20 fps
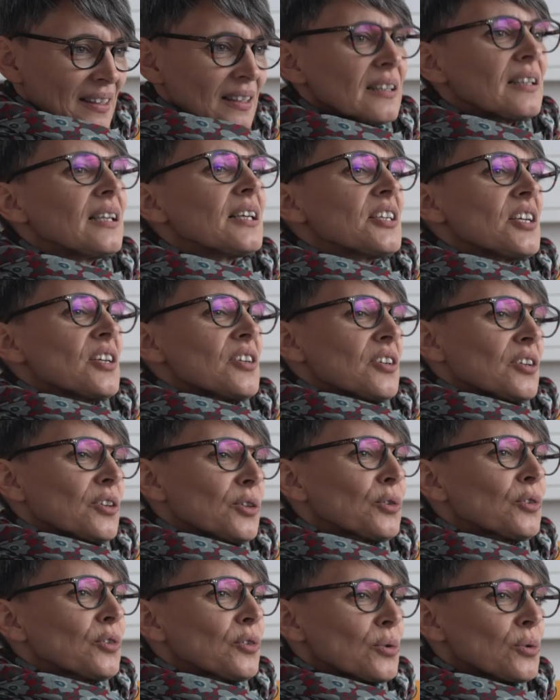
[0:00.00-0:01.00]
To
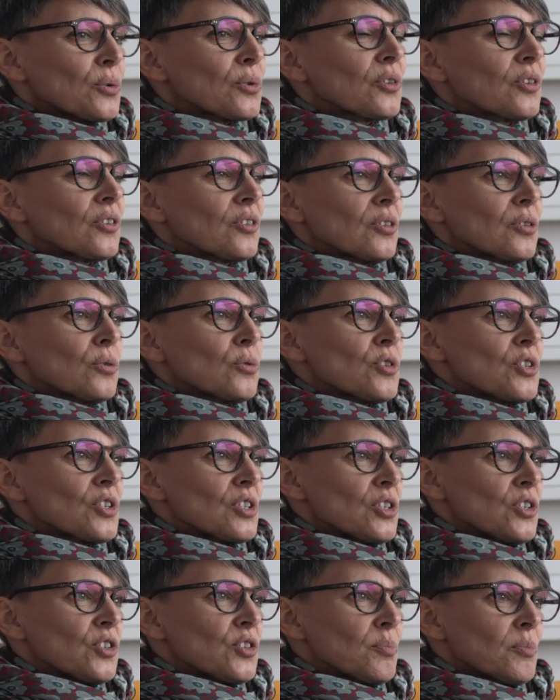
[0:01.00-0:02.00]
reconstruct this technique, we
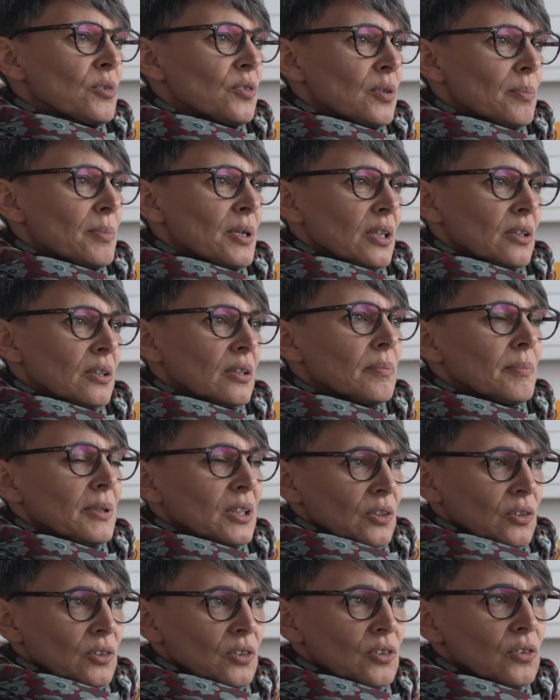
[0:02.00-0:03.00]
used many advanced
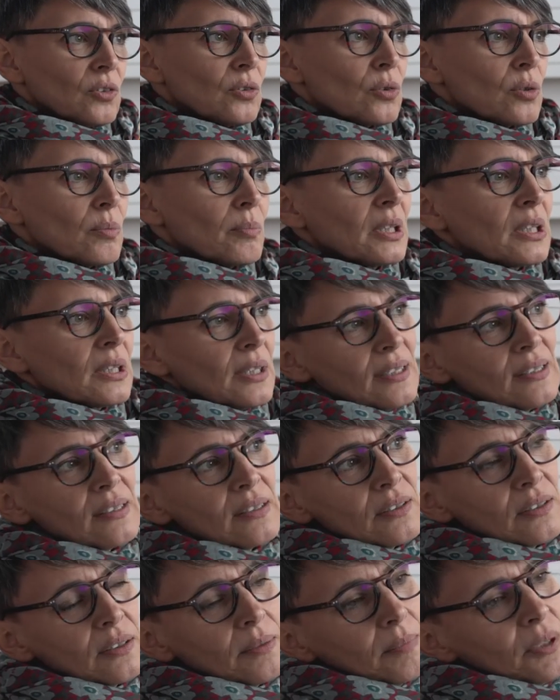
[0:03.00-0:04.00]
analytical methods, including